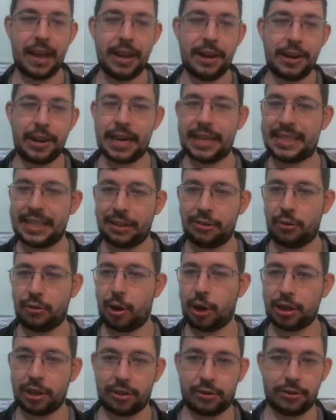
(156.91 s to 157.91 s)
You can still do
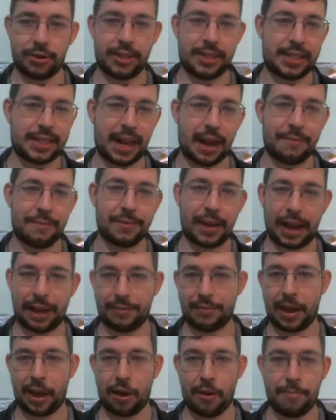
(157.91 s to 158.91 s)
all the good stuff, like
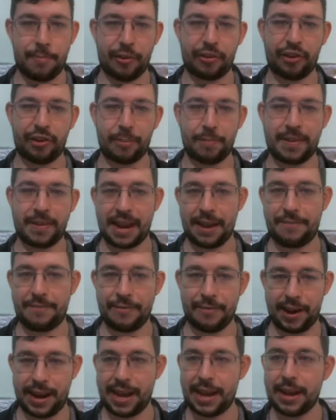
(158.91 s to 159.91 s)
they go bishop
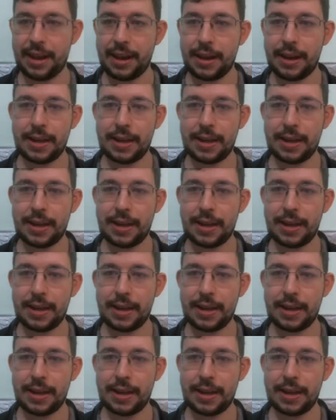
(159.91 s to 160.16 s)
d3.